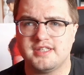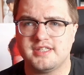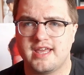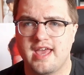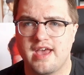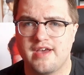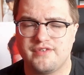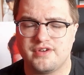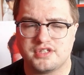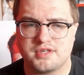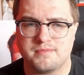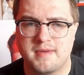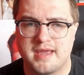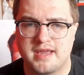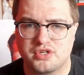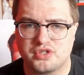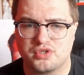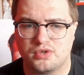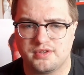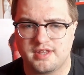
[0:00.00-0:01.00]
together to
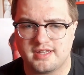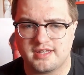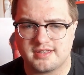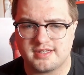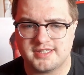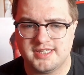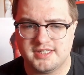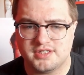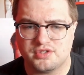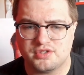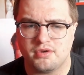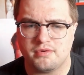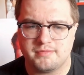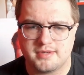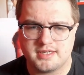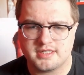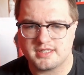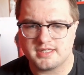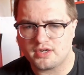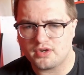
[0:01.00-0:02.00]
make sure that these
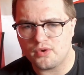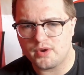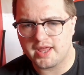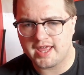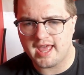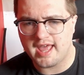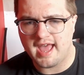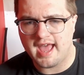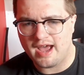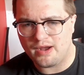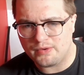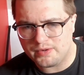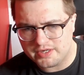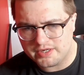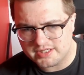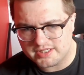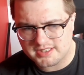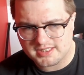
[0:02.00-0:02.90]
zombies are going to get outed,